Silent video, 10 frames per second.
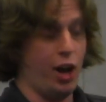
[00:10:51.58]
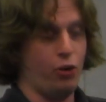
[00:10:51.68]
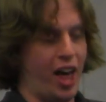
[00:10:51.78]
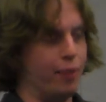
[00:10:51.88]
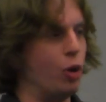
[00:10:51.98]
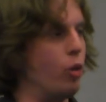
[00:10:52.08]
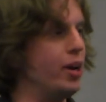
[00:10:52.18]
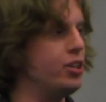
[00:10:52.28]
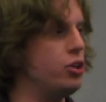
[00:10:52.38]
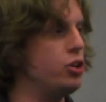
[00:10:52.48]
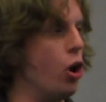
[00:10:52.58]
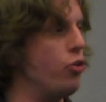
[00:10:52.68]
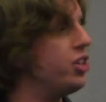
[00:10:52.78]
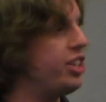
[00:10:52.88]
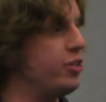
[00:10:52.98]
that moment, know
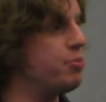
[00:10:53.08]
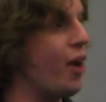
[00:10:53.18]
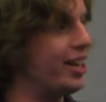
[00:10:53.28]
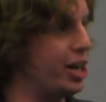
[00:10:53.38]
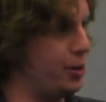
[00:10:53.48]
that she was pregnant.